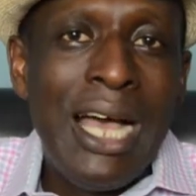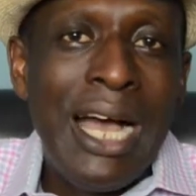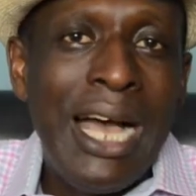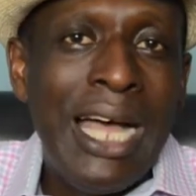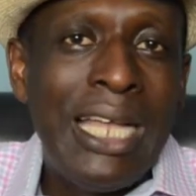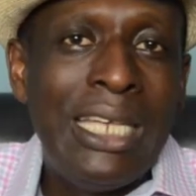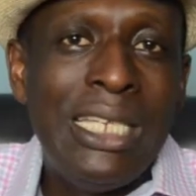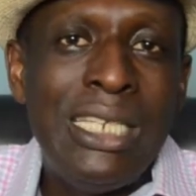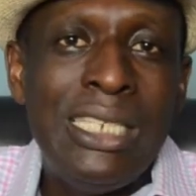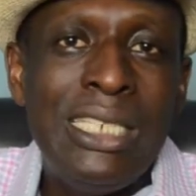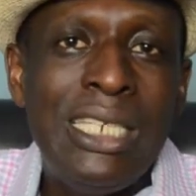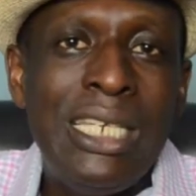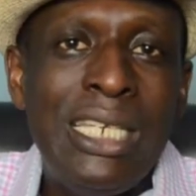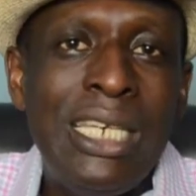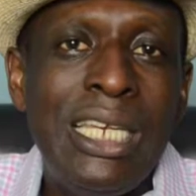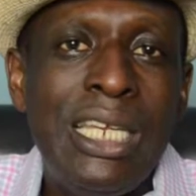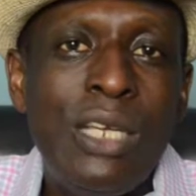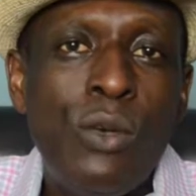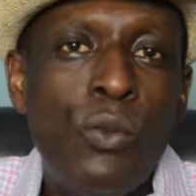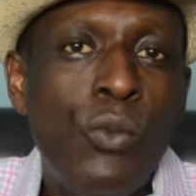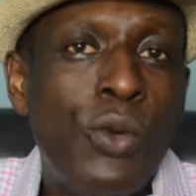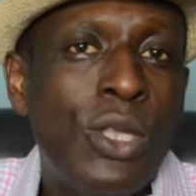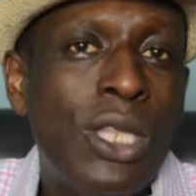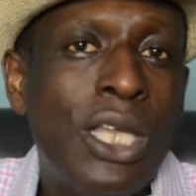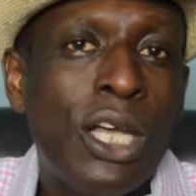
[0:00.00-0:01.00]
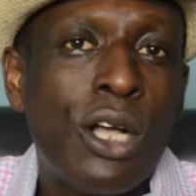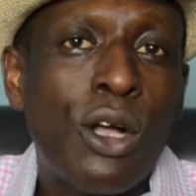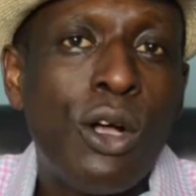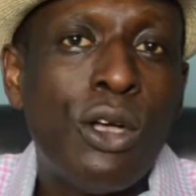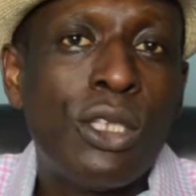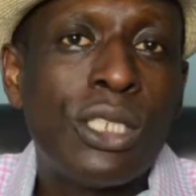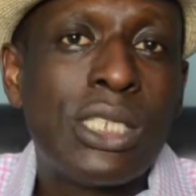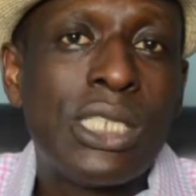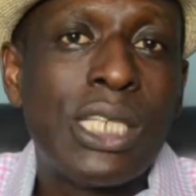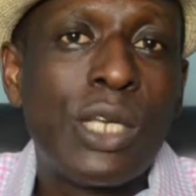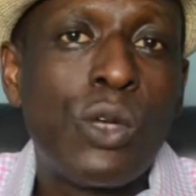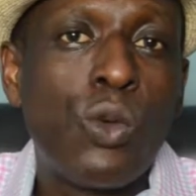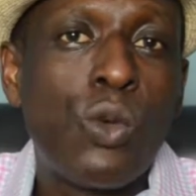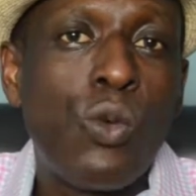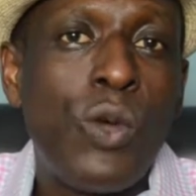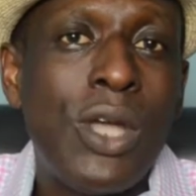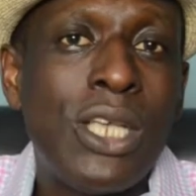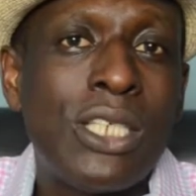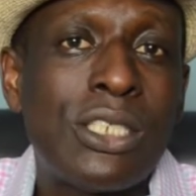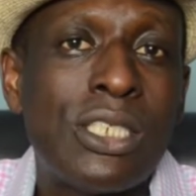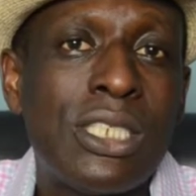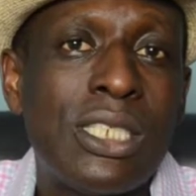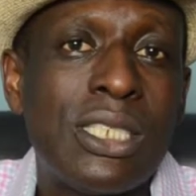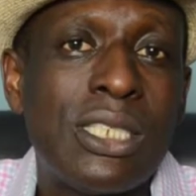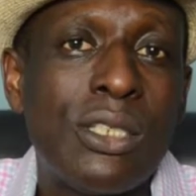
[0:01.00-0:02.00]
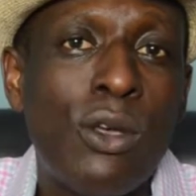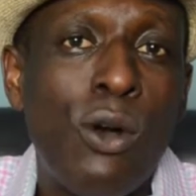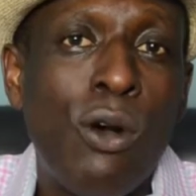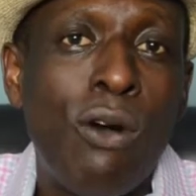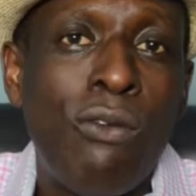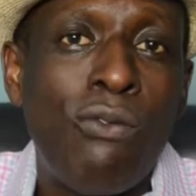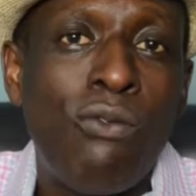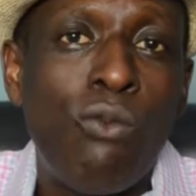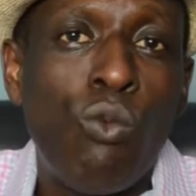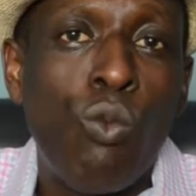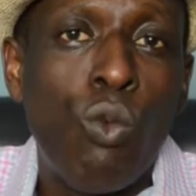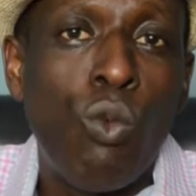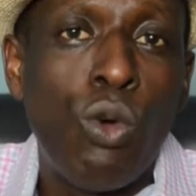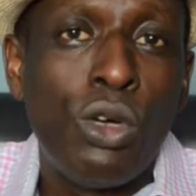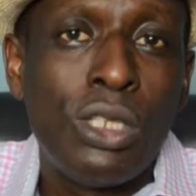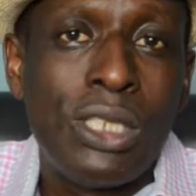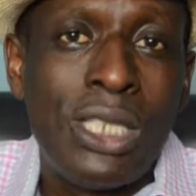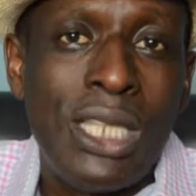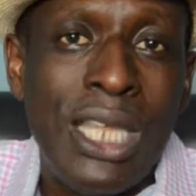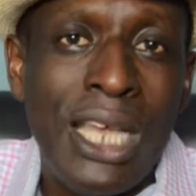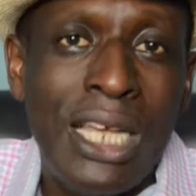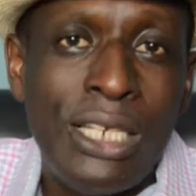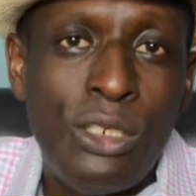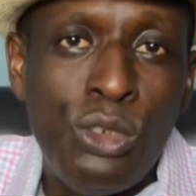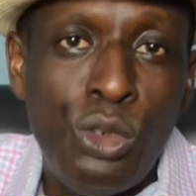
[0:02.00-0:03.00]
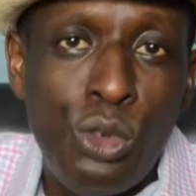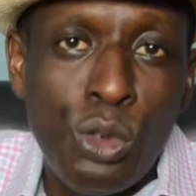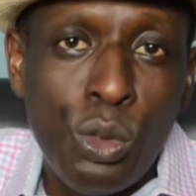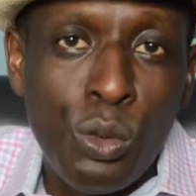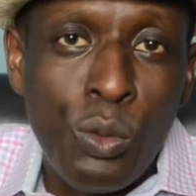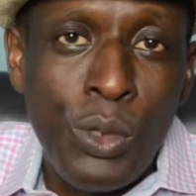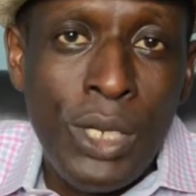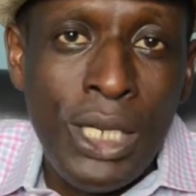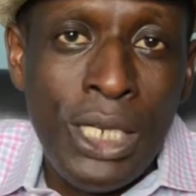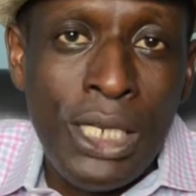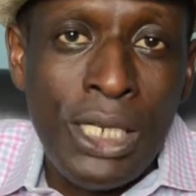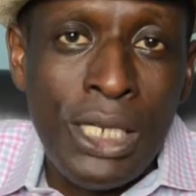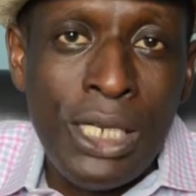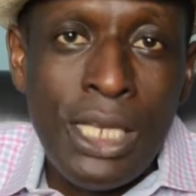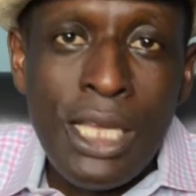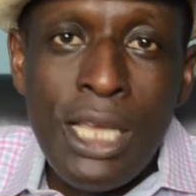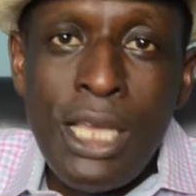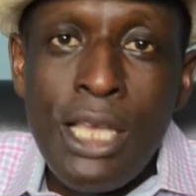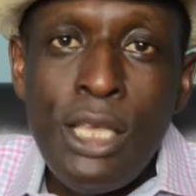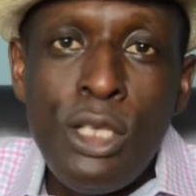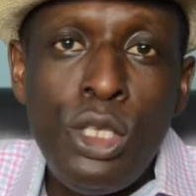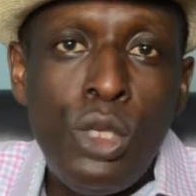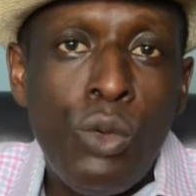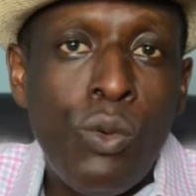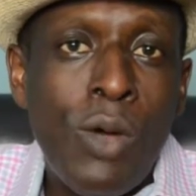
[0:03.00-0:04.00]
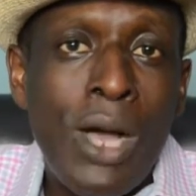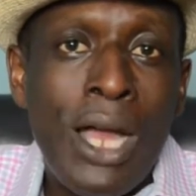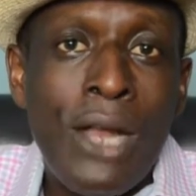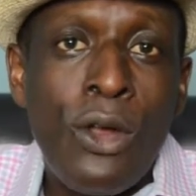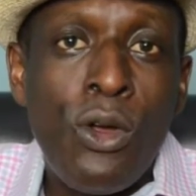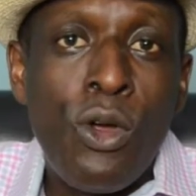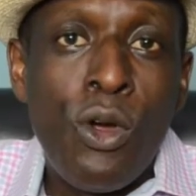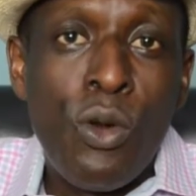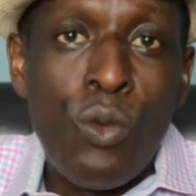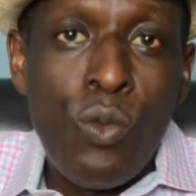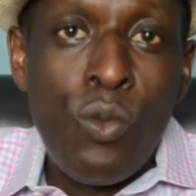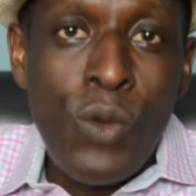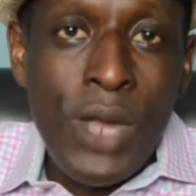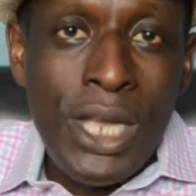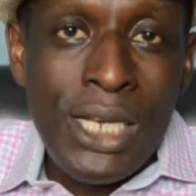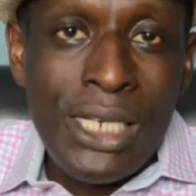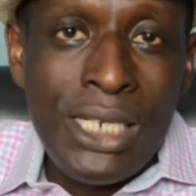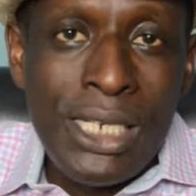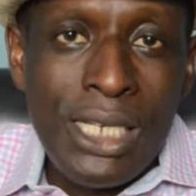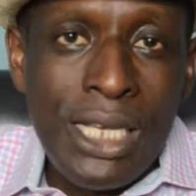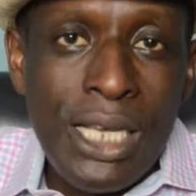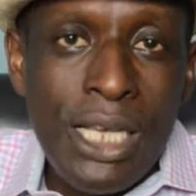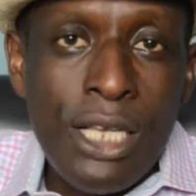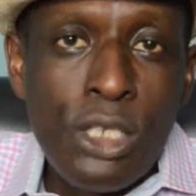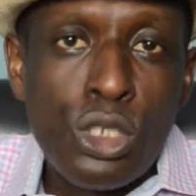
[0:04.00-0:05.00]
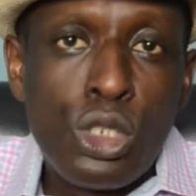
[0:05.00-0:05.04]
and dealing with the consequence of what they are doing, you are not ready.